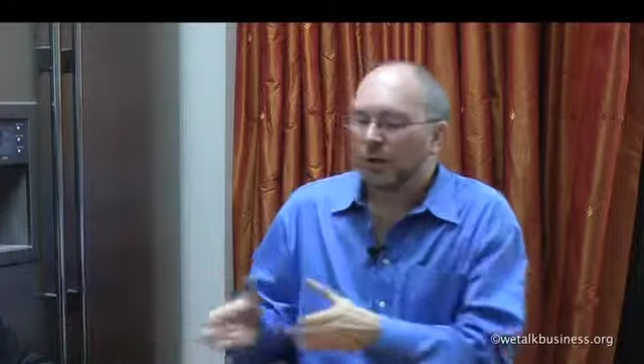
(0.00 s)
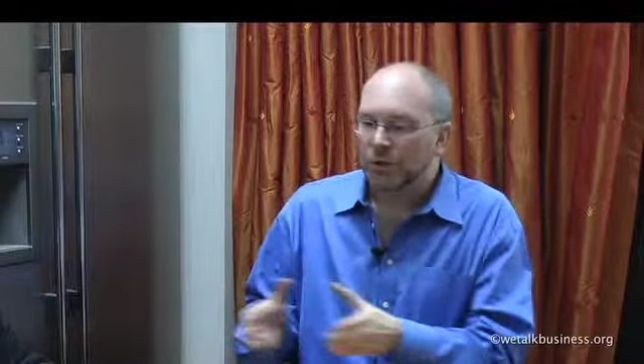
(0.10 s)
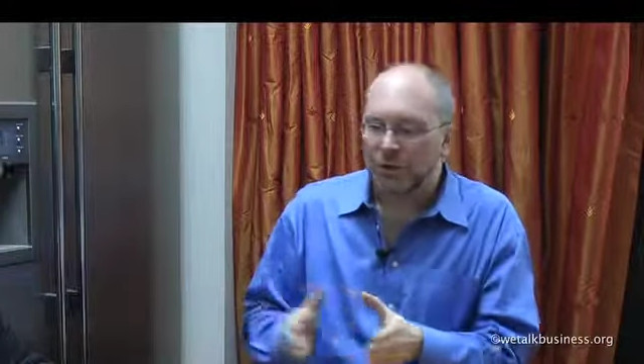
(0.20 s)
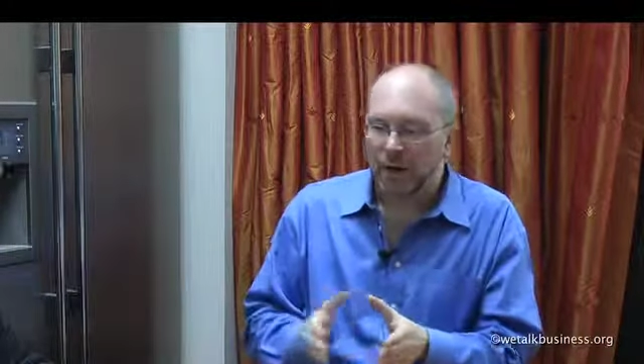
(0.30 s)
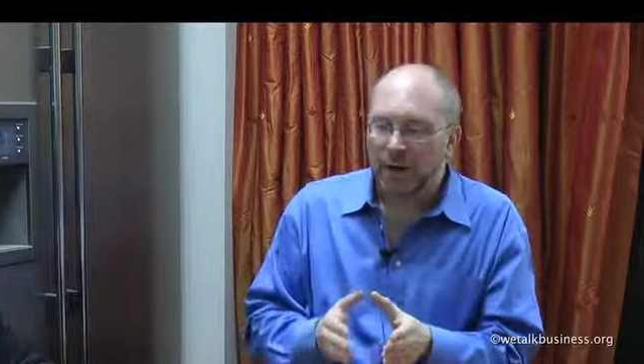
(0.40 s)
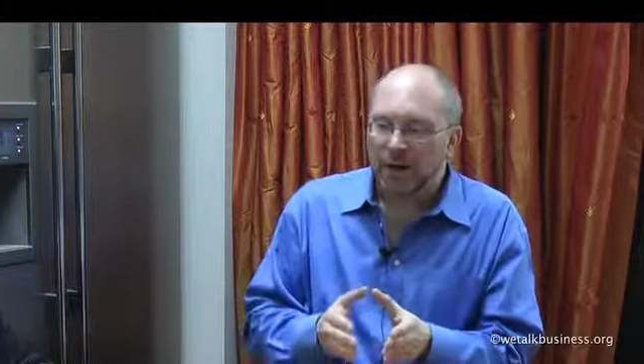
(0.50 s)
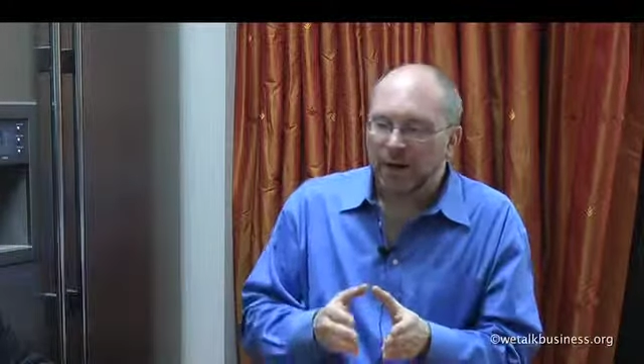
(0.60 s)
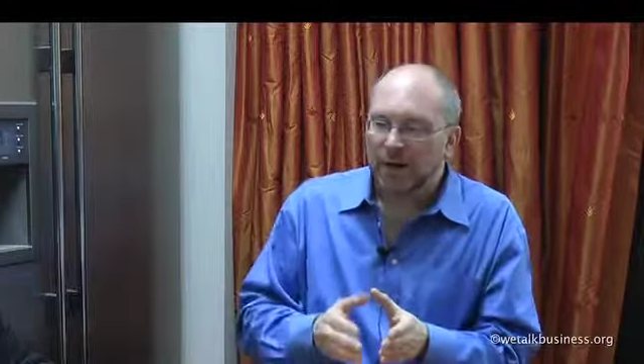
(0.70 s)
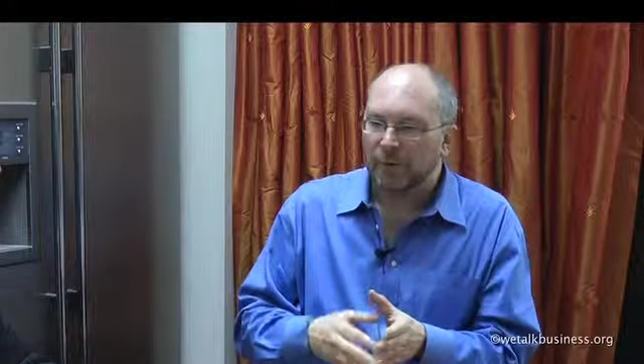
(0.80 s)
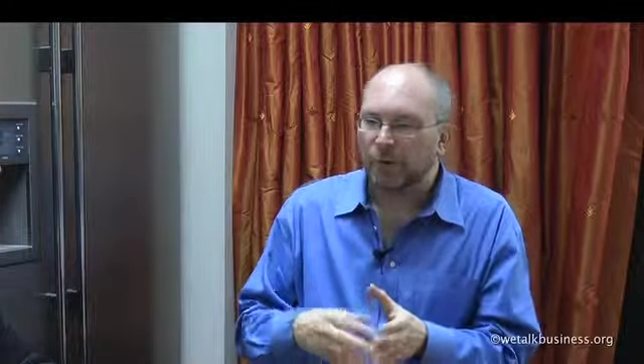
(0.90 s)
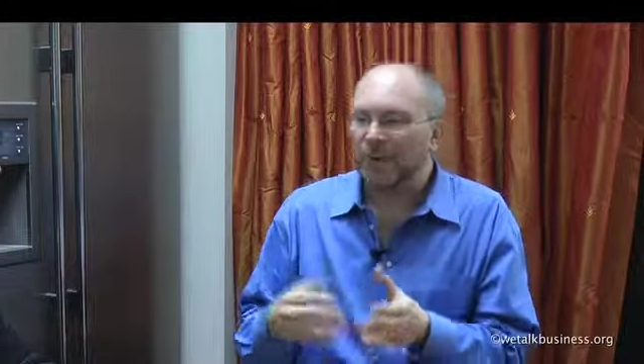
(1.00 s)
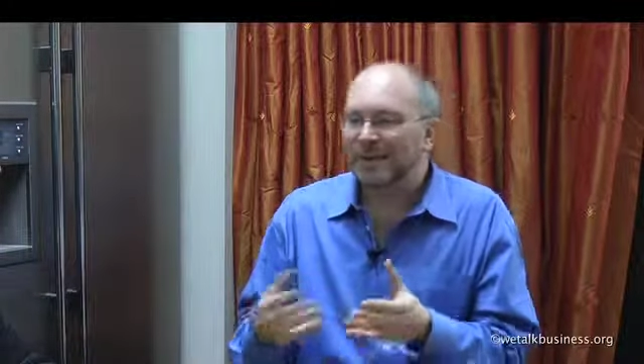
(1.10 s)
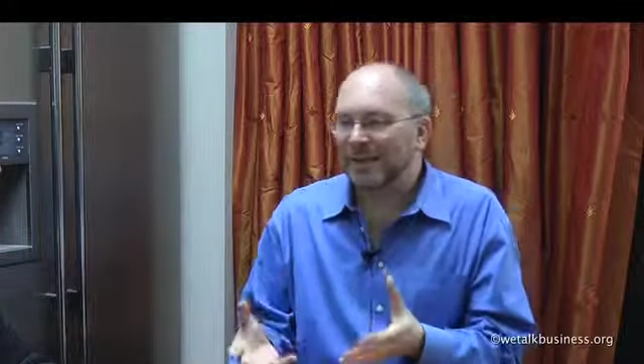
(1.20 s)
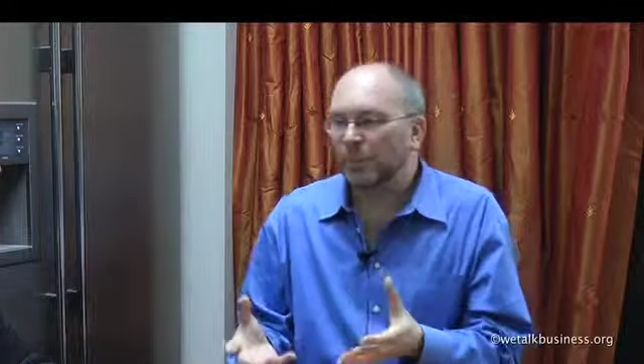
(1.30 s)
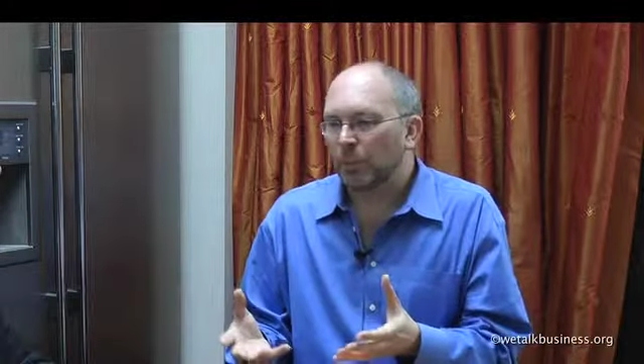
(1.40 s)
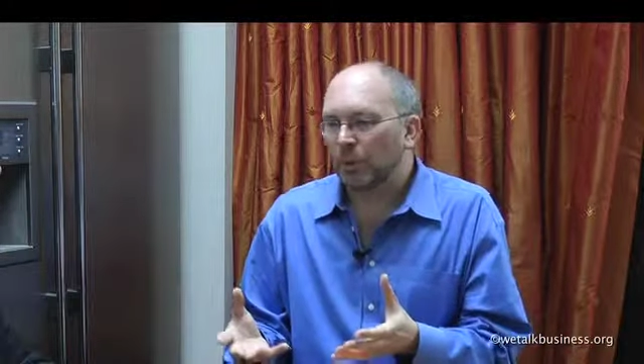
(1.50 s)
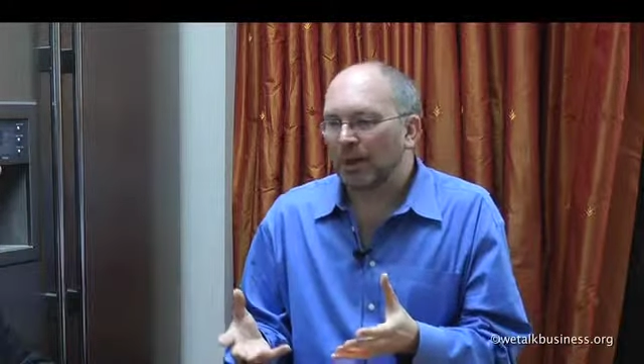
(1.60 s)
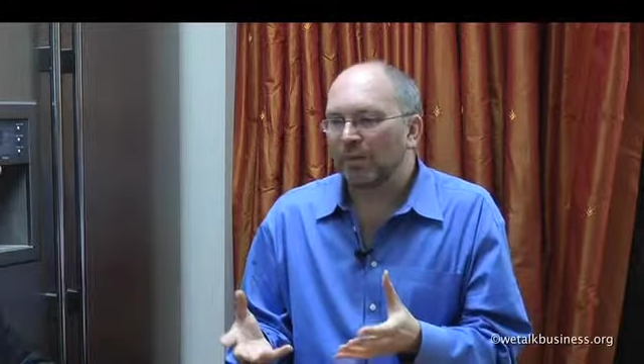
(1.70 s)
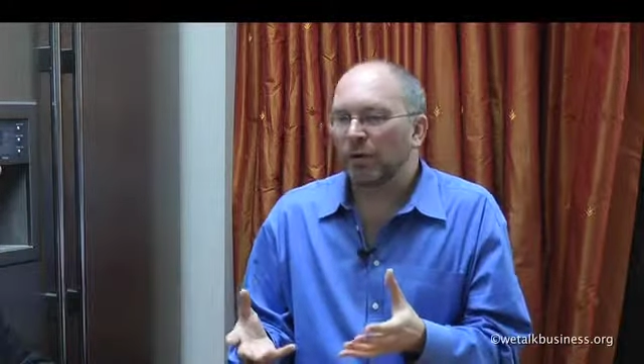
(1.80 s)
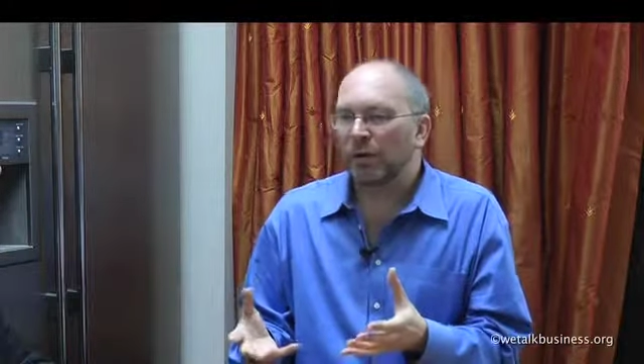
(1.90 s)
So, for example,
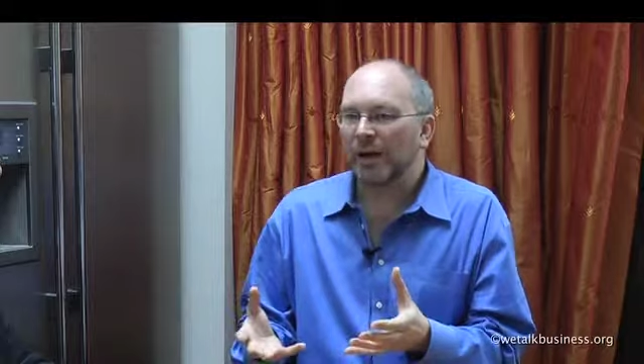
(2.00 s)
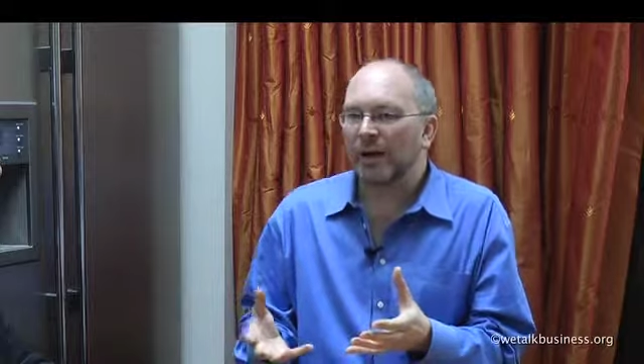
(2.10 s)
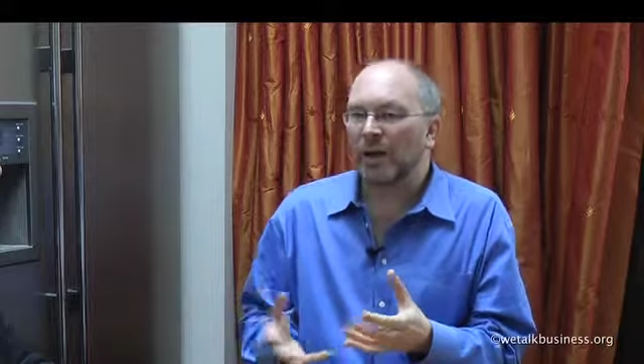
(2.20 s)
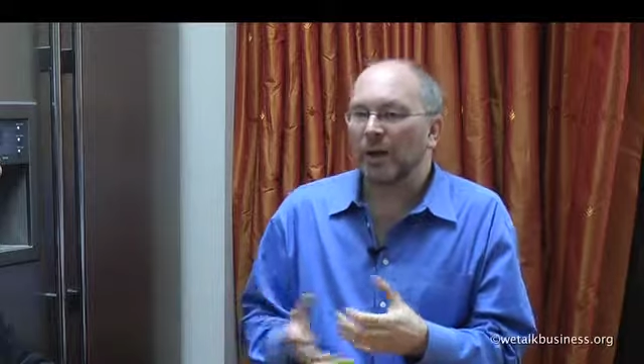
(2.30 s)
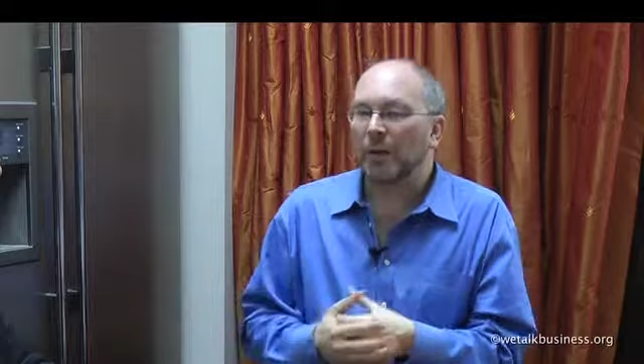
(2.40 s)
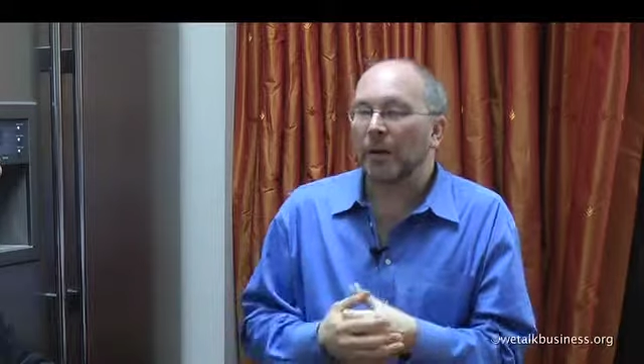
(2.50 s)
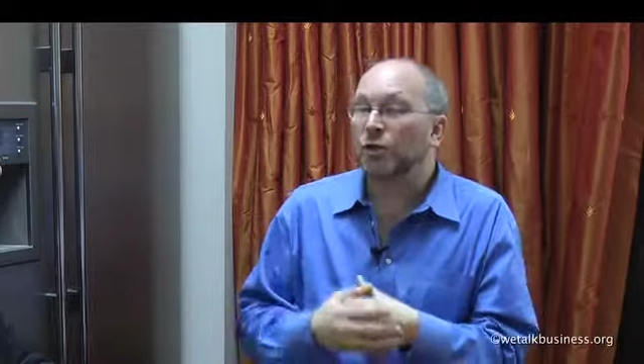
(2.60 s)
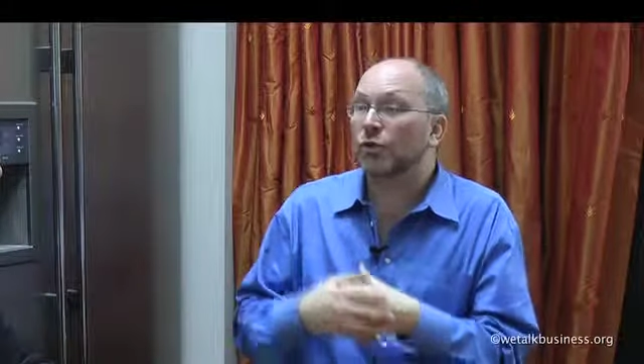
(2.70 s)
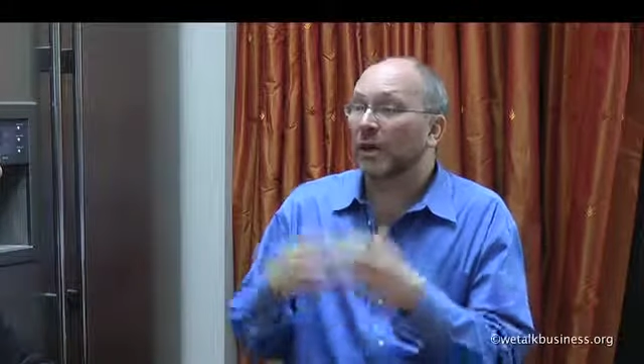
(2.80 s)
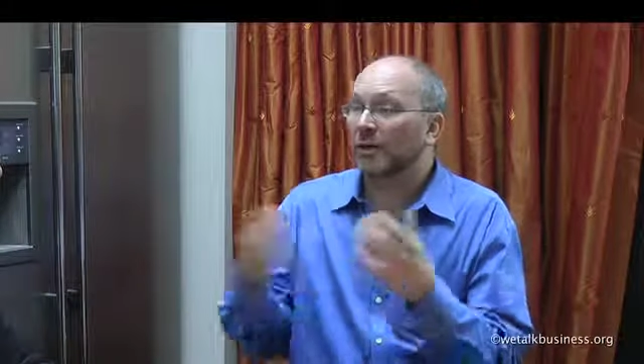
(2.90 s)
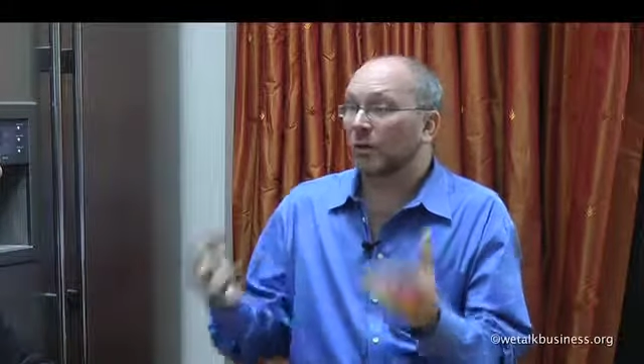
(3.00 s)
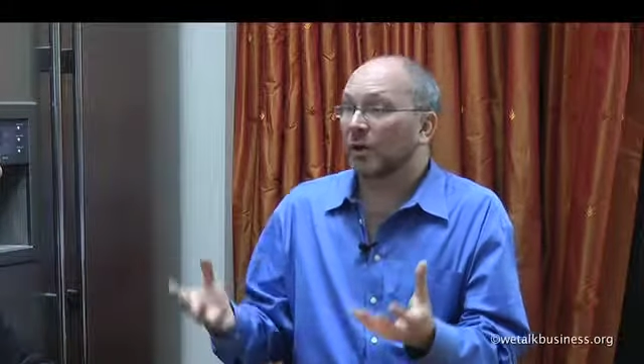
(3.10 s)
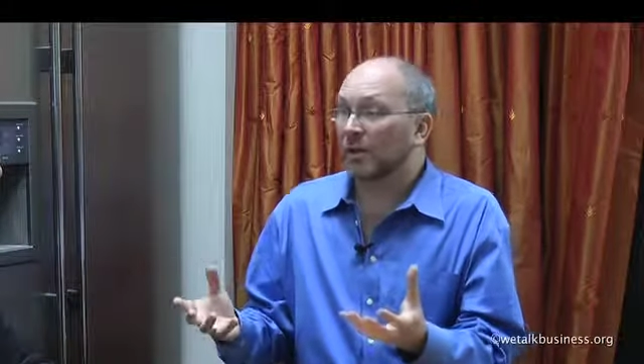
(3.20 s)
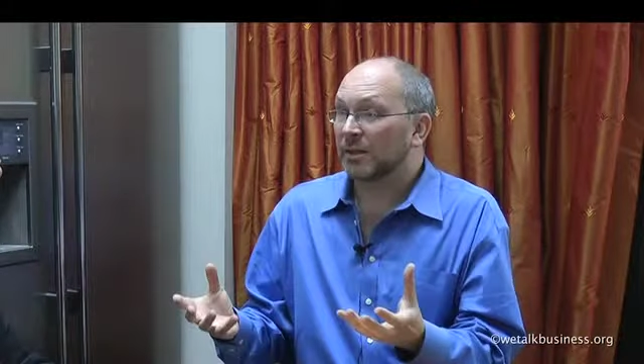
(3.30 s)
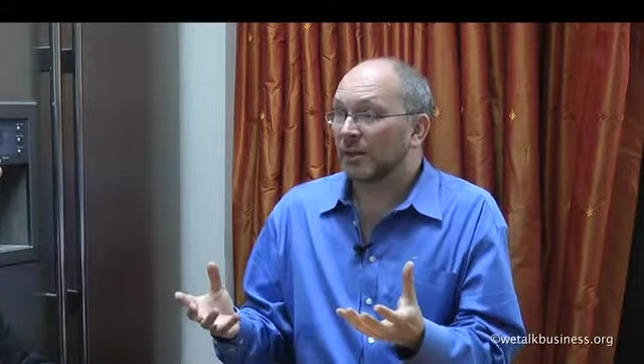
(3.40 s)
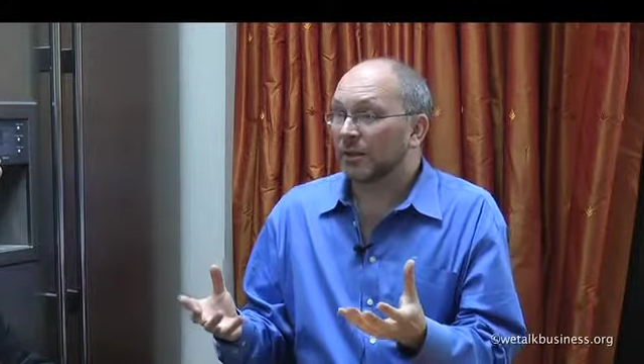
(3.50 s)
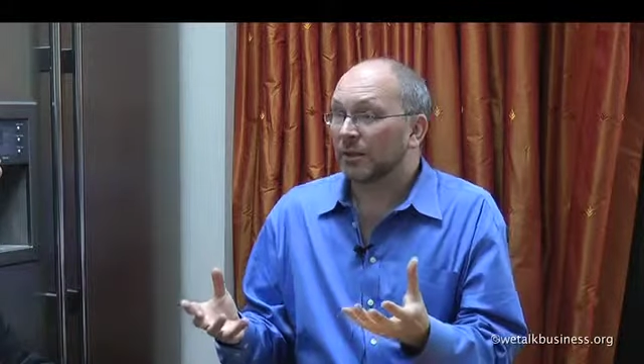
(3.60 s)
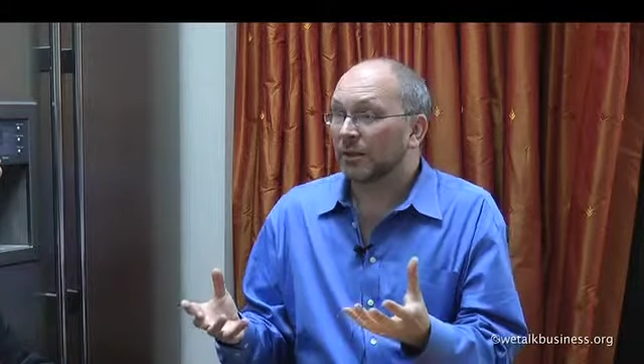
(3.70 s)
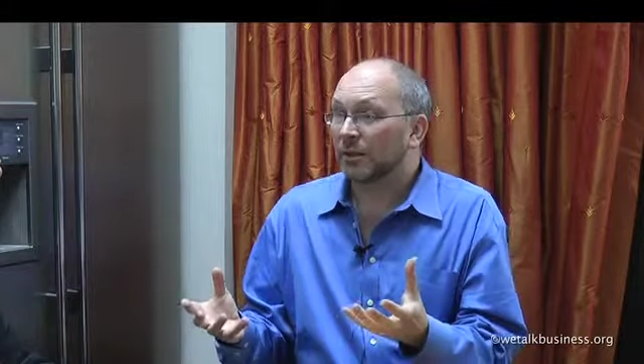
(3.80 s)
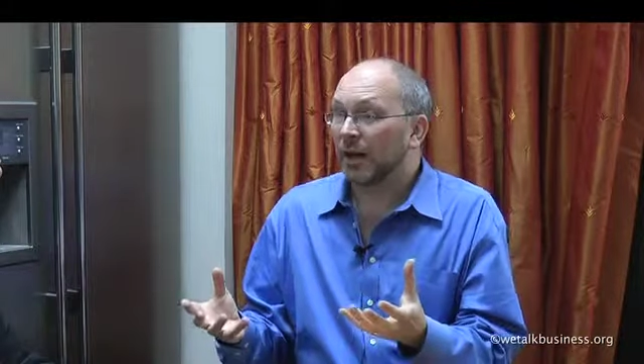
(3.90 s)
if you're in a trade organisation